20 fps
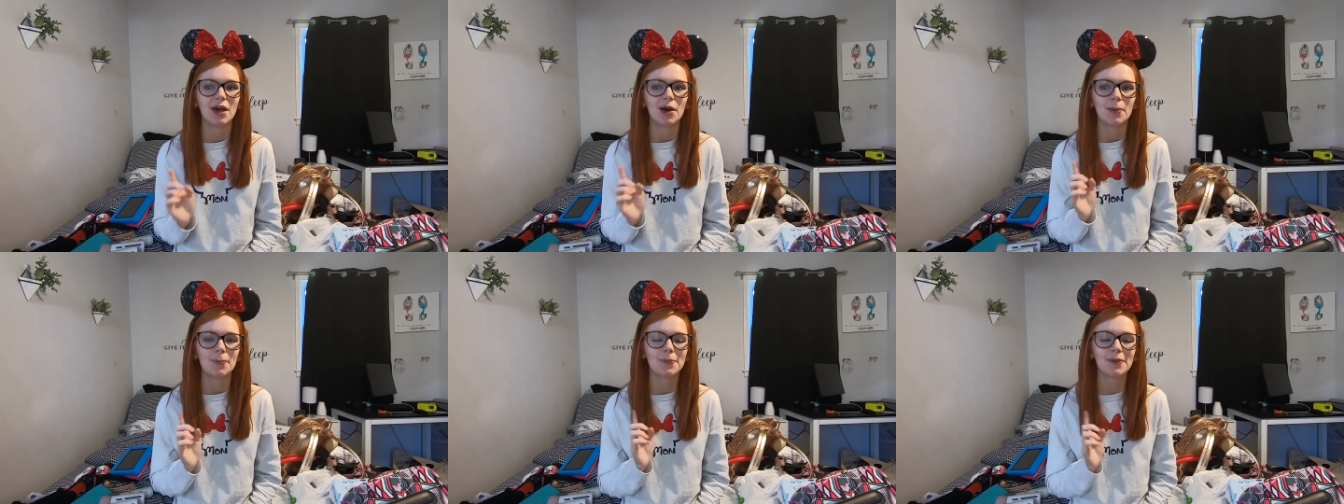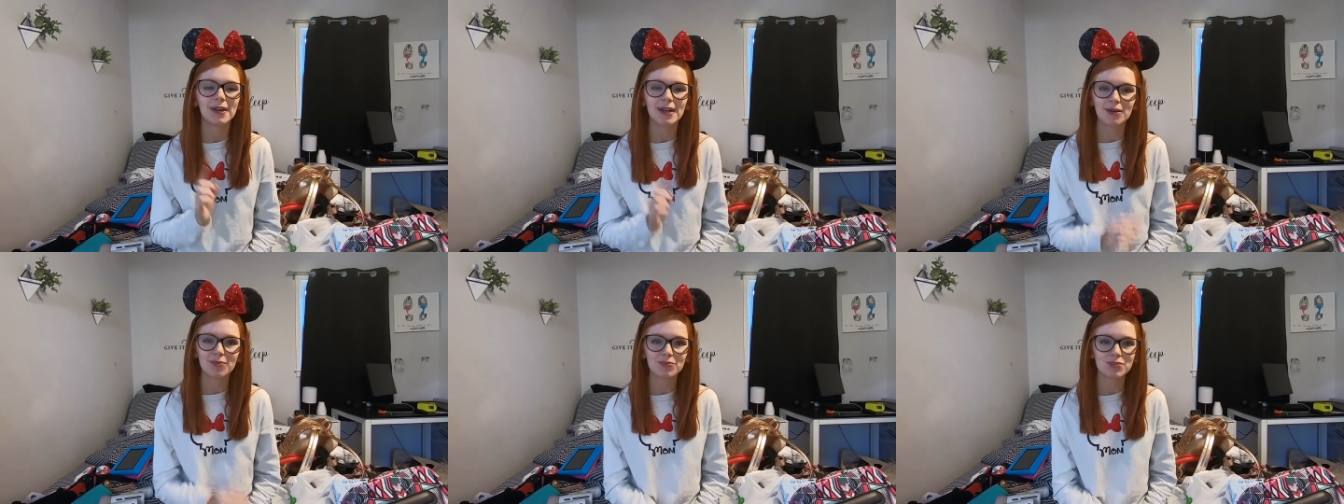
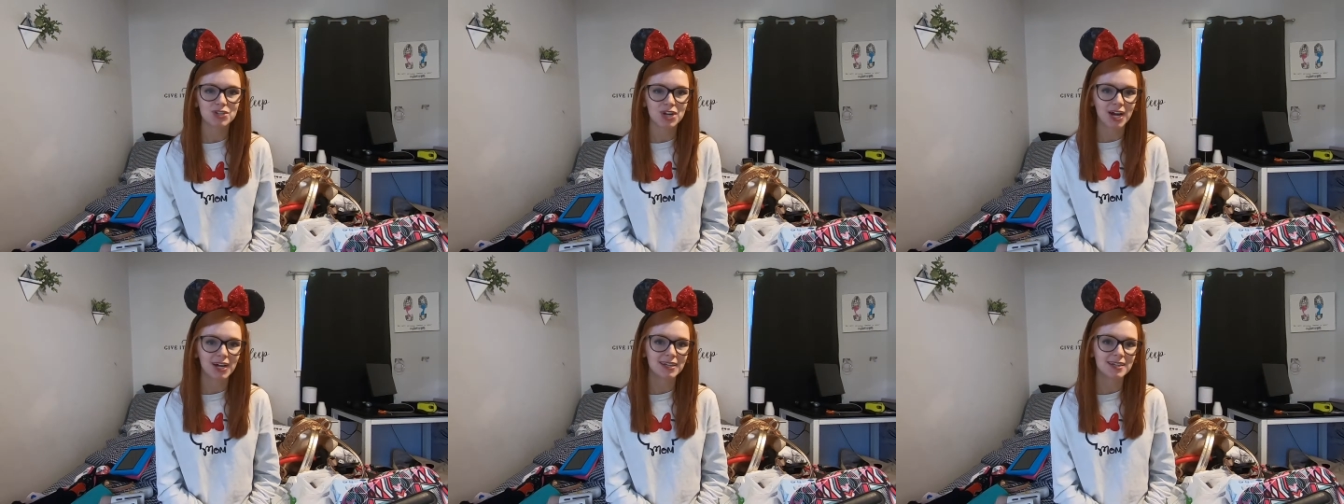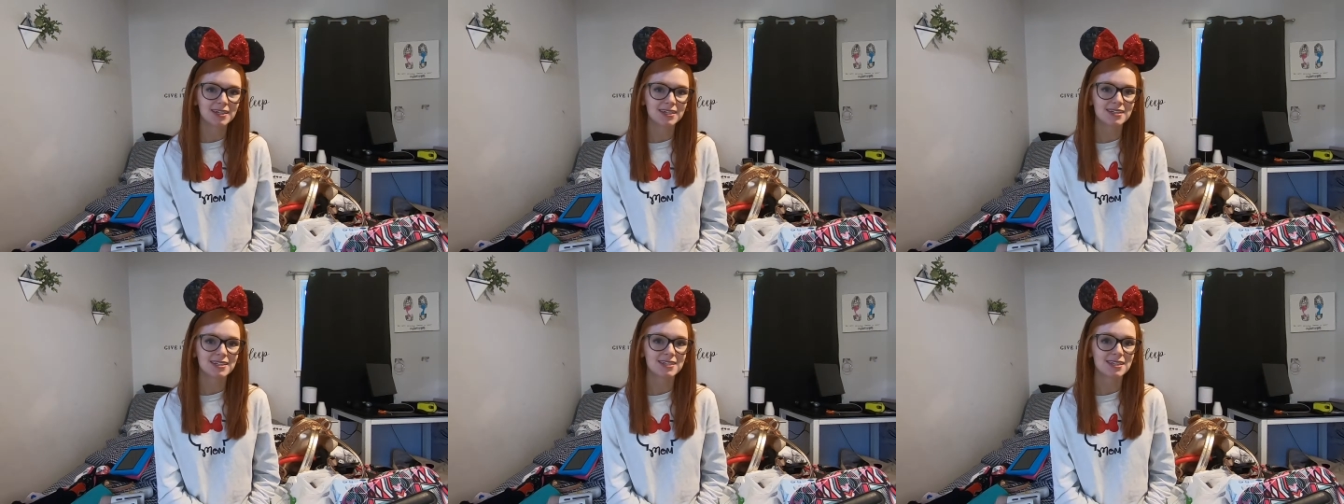But I'm trying
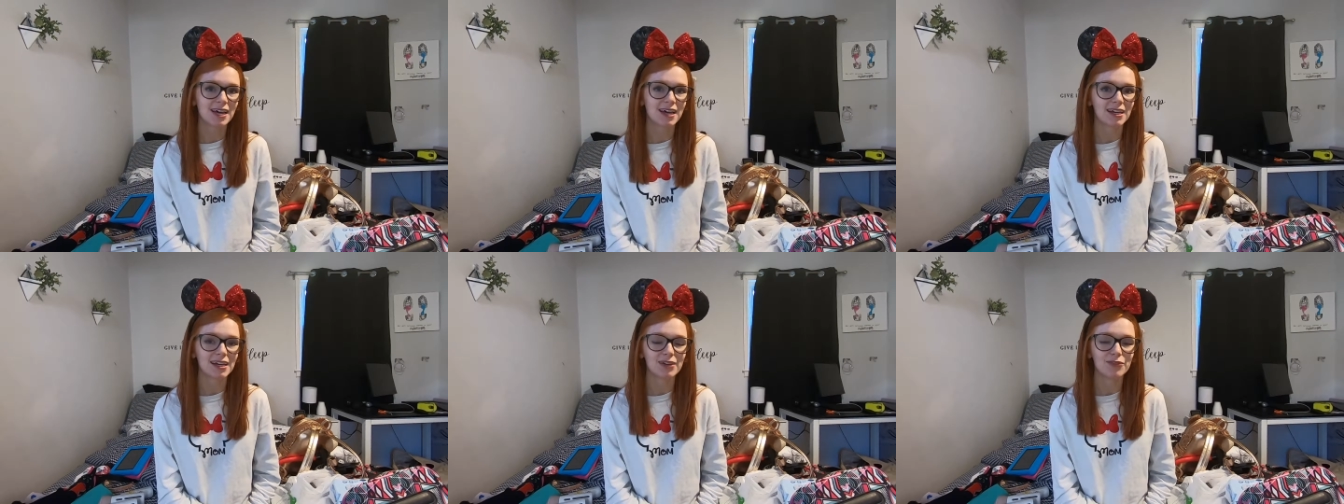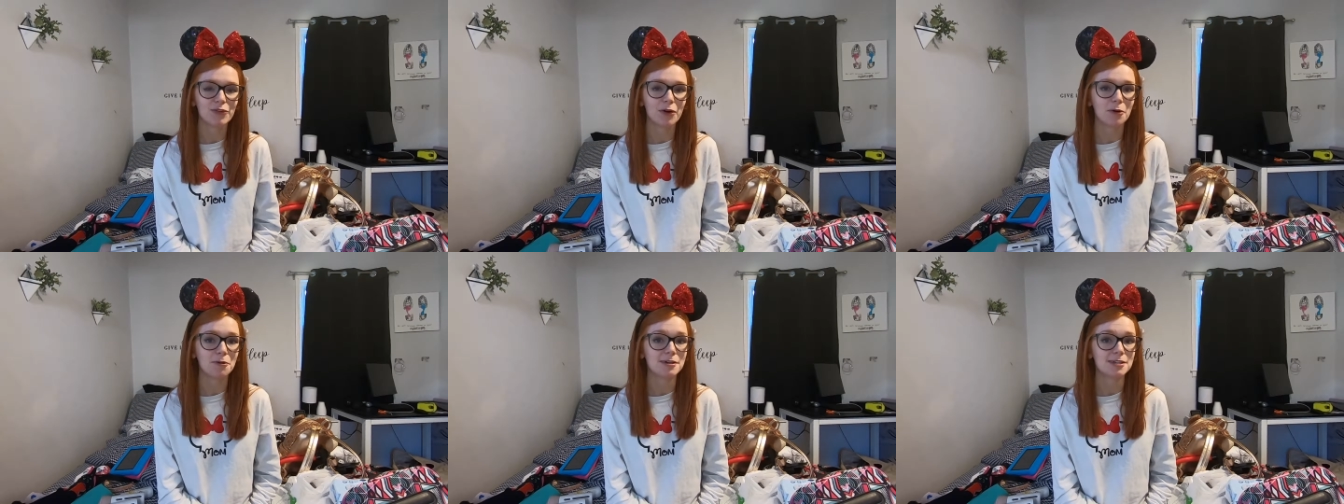to decide
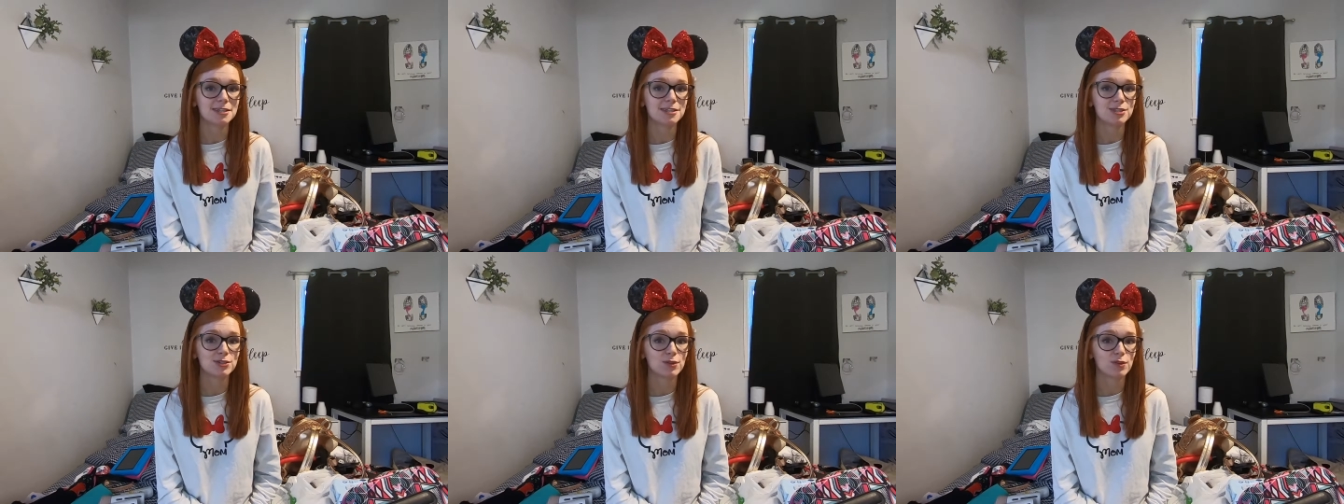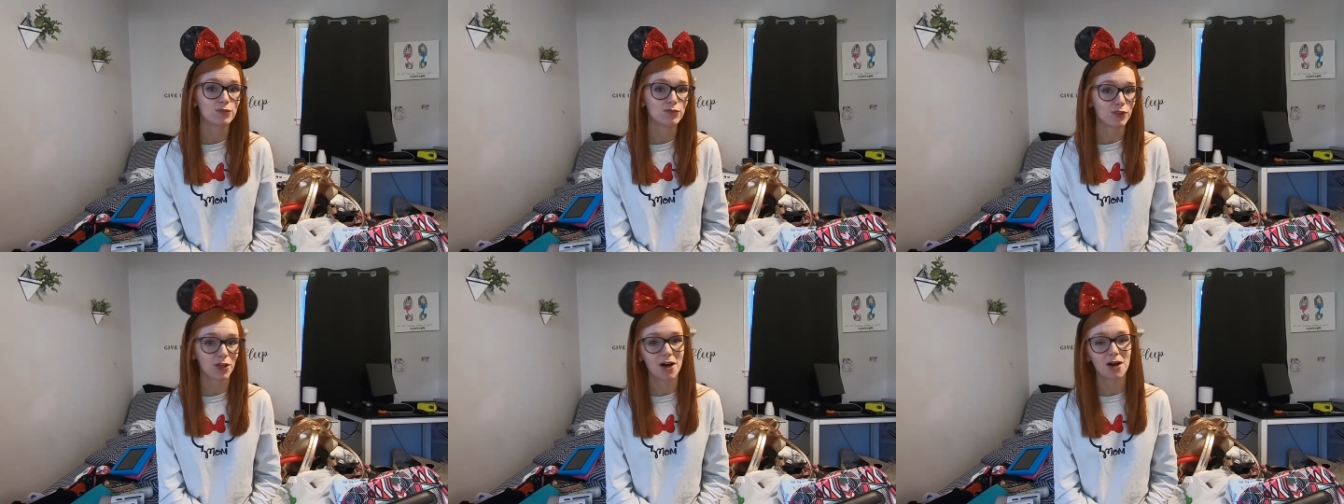if I want to do
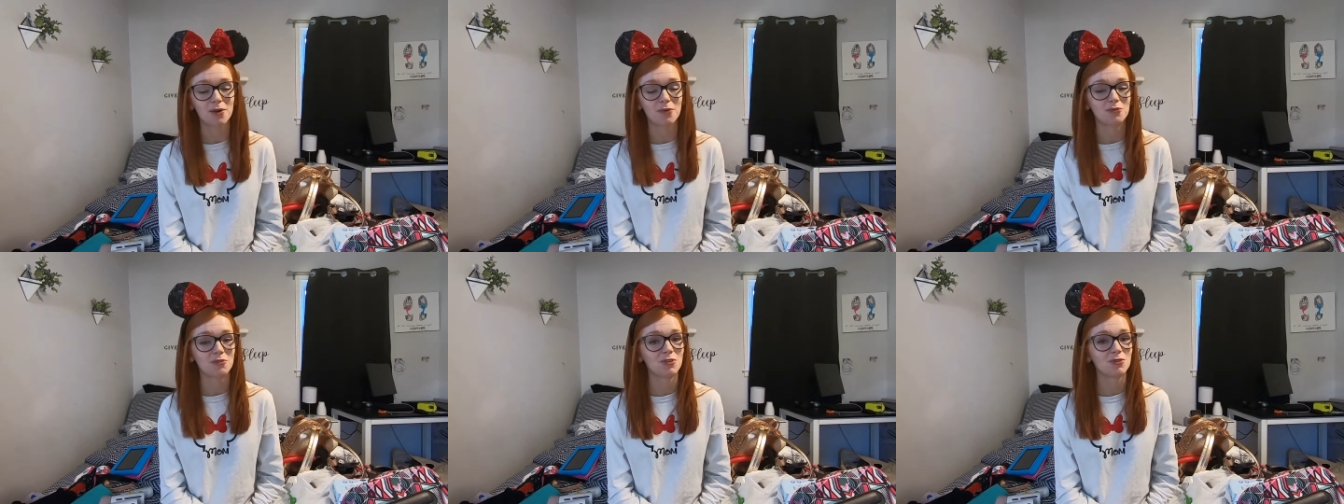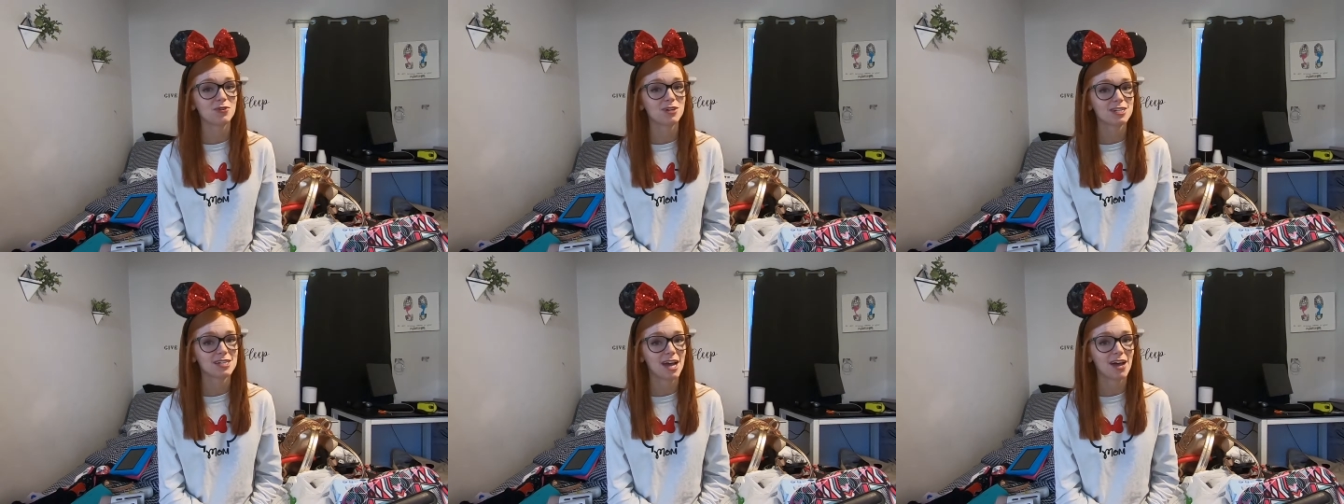a vlog when
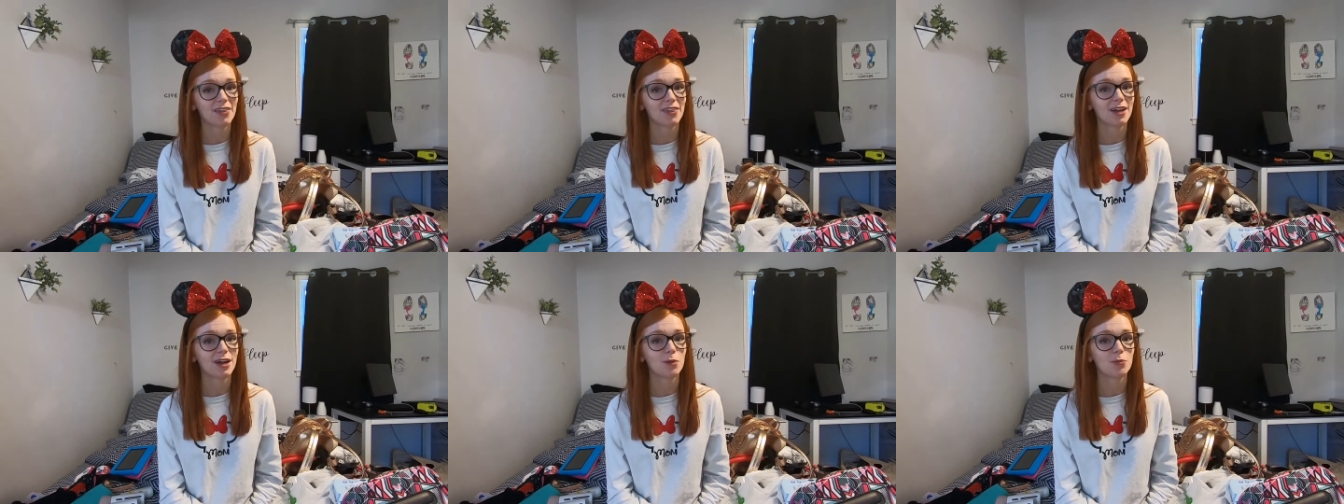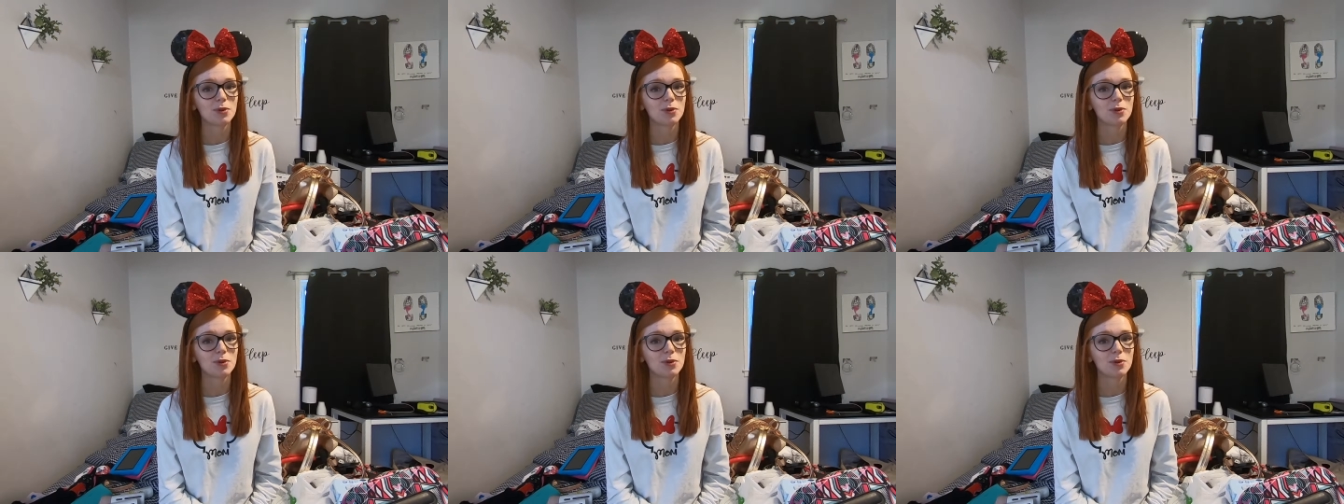we're down there,